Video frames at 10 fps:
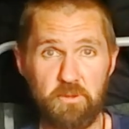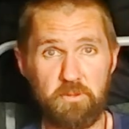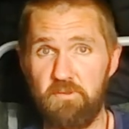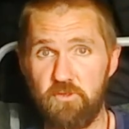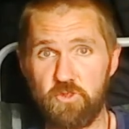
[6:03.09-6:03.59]

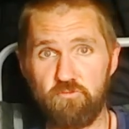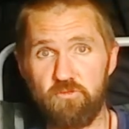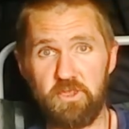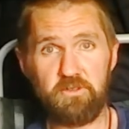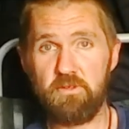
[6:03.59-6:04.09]
Even just
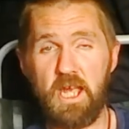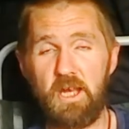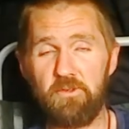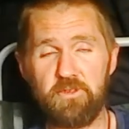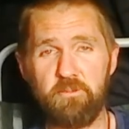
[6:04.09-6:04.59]
running
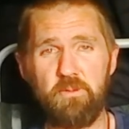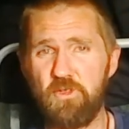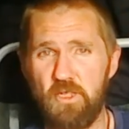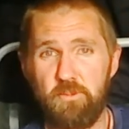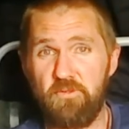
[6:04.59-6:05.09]
around, maybe
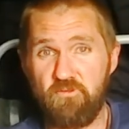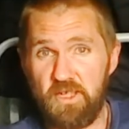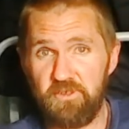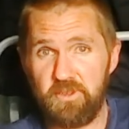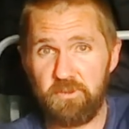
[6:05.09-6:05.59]
trying to be
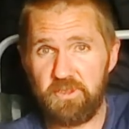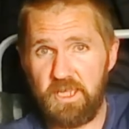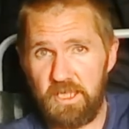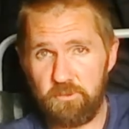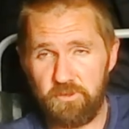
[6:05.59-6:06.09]
friendly with the
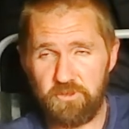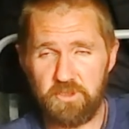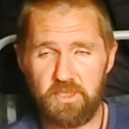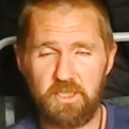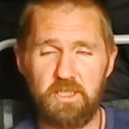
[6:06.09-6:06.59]
animals,
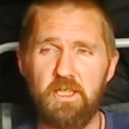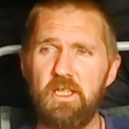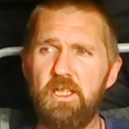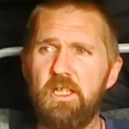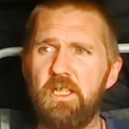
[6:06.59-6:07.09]

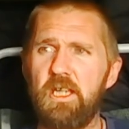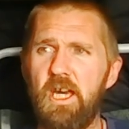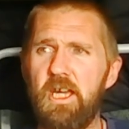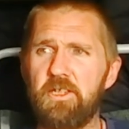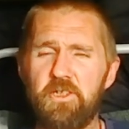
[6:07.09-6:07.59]

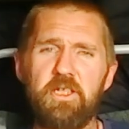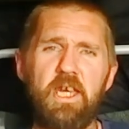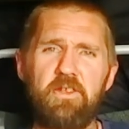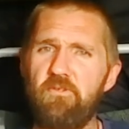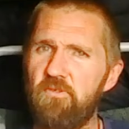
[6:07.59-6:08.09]
can
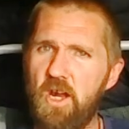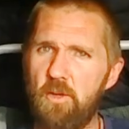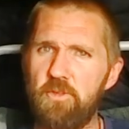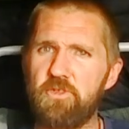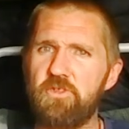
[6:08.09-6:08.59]
get the
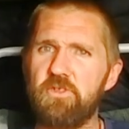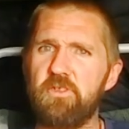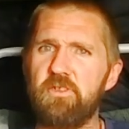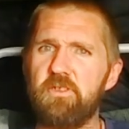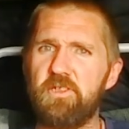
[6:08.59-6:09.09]
farmer's
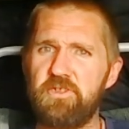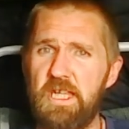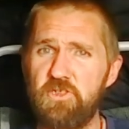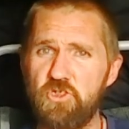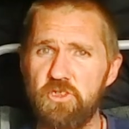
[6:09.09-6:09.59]

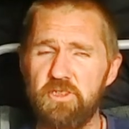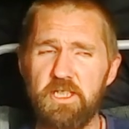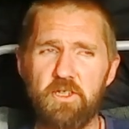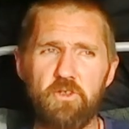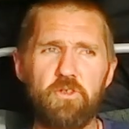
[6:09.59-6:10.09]
attention. It
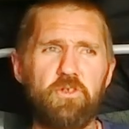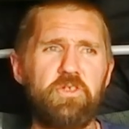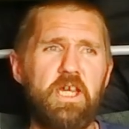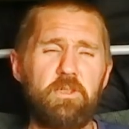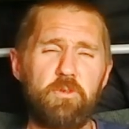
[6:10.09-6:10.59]
can cause
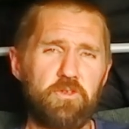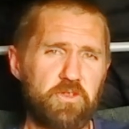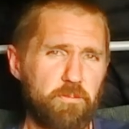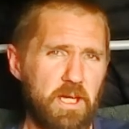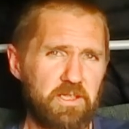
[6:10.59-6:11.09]
the animals to
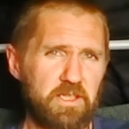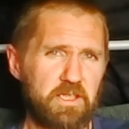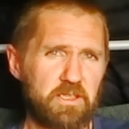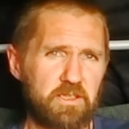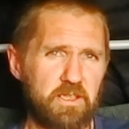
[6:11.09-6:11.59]
panic.
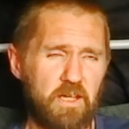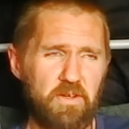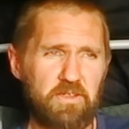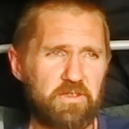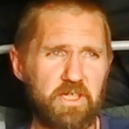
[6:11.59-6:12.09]
I've
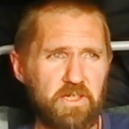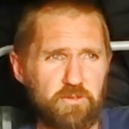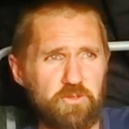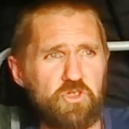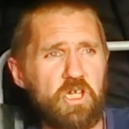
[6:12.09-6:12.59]
had the case
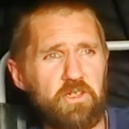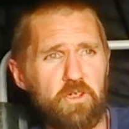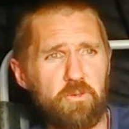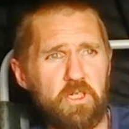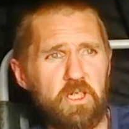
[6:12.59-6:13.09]
with
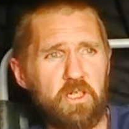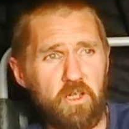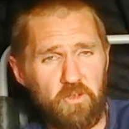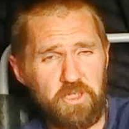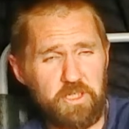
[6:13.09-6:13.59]
Shadow
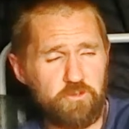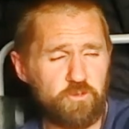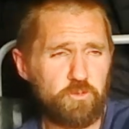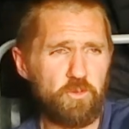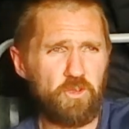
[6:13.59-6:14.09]
on Hadrian's
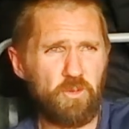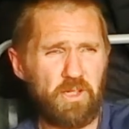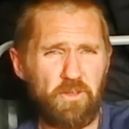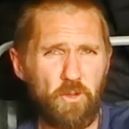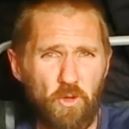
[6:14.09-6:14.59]
Wall where
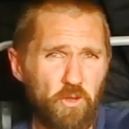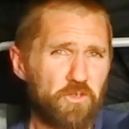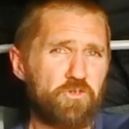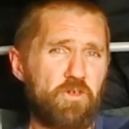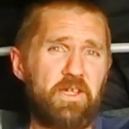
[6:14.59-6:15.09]
the horse
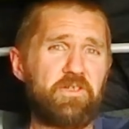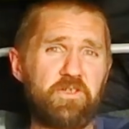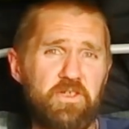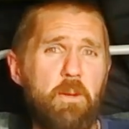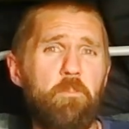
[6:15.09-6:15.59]
tried to
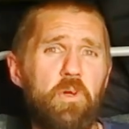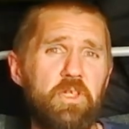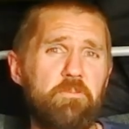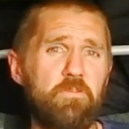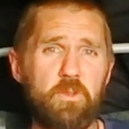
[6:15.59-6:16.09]
stamp on him.
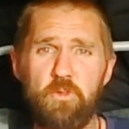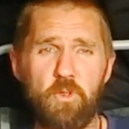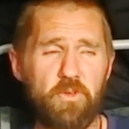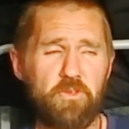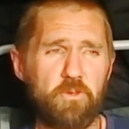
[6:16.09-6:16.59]
We were
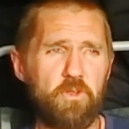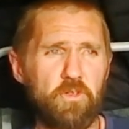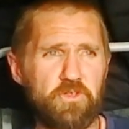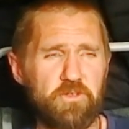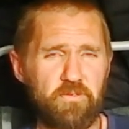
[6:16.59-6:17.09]
going through a
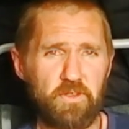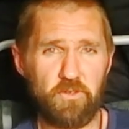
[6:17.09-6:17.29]
horse's field.